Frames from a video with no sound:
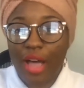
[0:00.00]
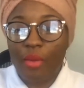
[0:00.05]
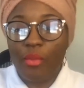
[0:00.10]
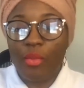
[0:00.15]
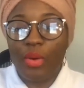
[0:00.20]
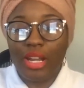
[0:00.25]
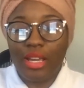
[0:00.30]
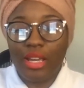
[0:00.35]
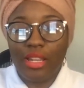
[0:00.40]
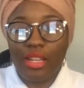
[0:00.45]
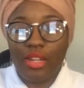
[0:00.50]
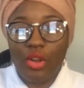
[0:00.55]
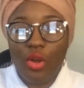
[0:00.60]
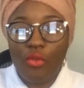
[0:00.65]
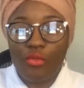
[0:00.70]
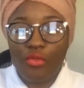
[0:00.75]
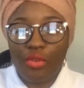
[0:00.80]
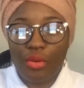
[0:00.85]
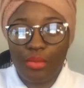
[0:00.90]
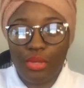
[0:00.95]
I want to
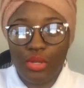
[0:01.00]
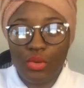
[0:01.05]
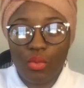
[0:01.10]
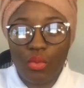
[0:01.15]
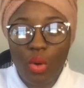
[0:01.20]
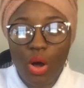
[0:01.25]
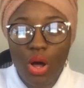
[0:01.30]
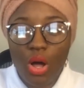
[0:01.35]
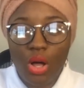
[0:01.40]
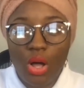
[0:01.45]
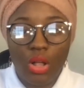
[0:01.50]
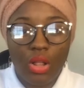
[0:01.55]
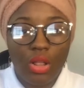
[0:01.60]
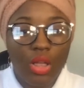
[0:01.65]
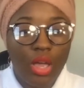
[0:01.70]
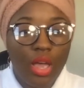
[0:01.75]
know from you all,